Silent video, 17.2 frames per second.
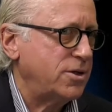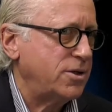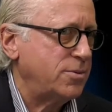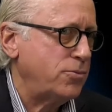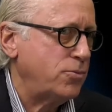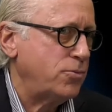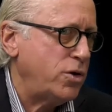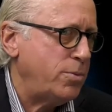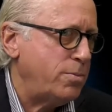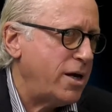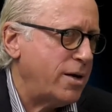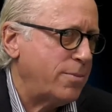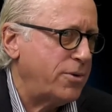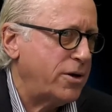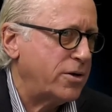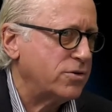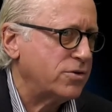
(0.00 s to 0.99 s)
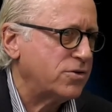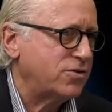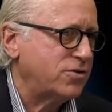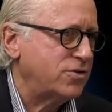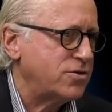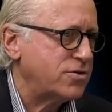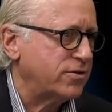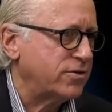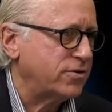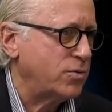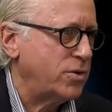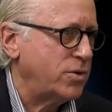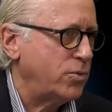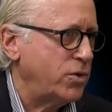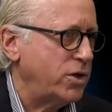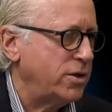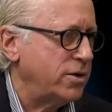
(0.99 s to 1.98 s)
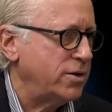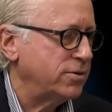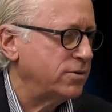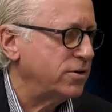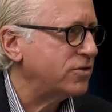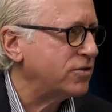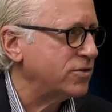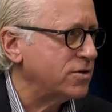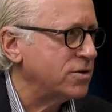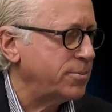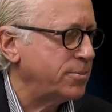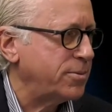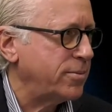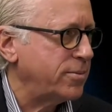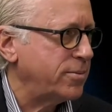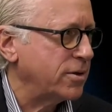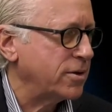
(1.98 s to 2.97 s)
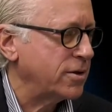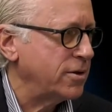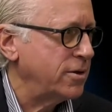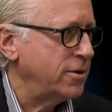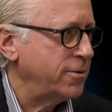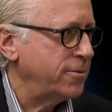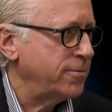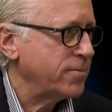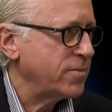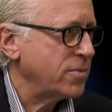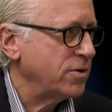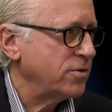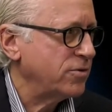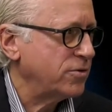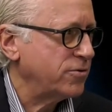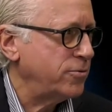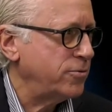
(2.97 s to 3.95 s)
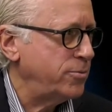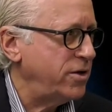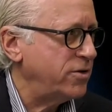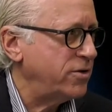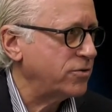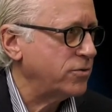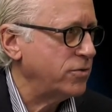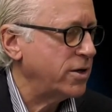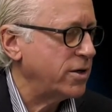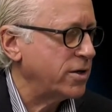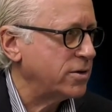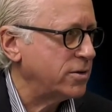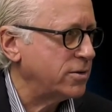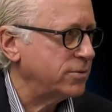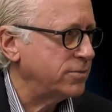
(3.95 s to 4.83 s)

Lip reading: we make better decisions when we listen to the public. So for me, it's critical.